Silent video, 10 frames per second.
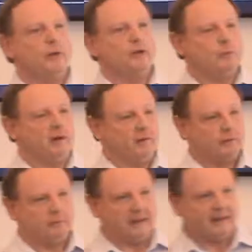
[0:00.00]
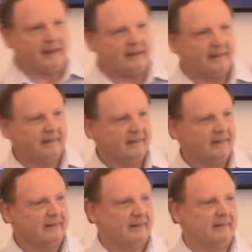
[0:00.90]
Which one is speaking?
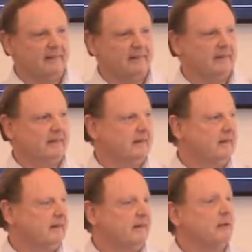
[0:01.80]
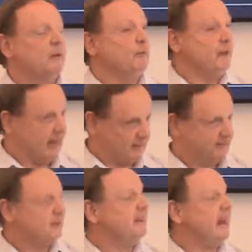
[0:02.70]
Protective.
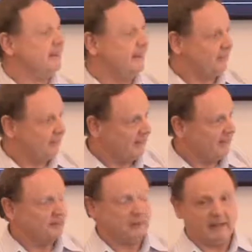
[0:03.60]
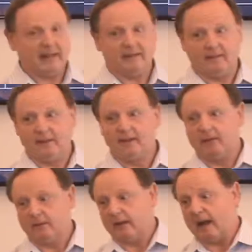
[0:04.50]
Yes, protective. Good, protective. You
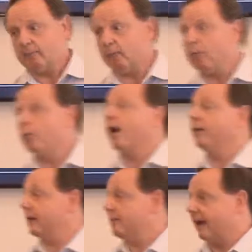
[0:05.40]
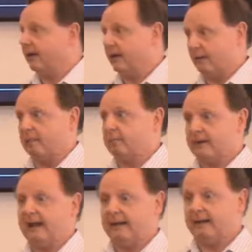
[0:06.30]
know, I'm, I'm worried about you. I'm
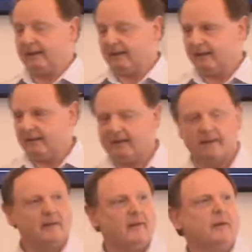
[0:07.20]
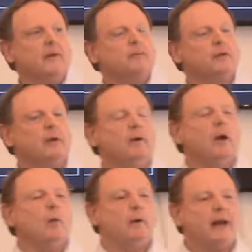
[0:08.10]
protective. Yeah? So
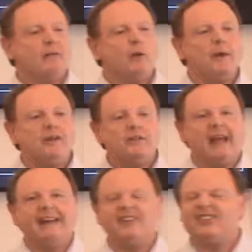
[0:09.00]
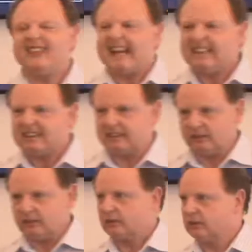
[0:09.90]
whenever we say a
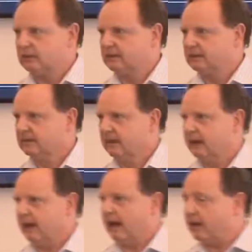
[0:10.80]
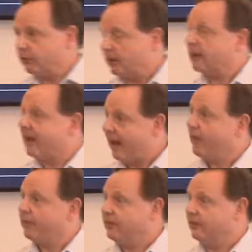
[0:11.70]
sentence, and it's kind of a
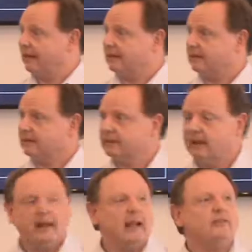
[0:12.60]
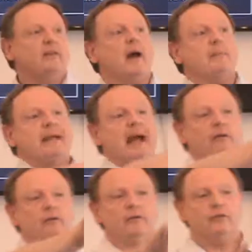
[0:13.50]
healthy sentence, it's coming
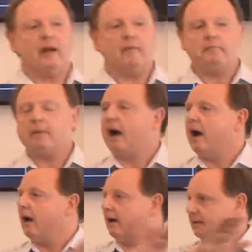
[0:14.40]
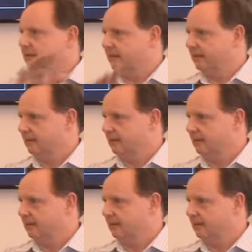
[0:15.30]
out of some part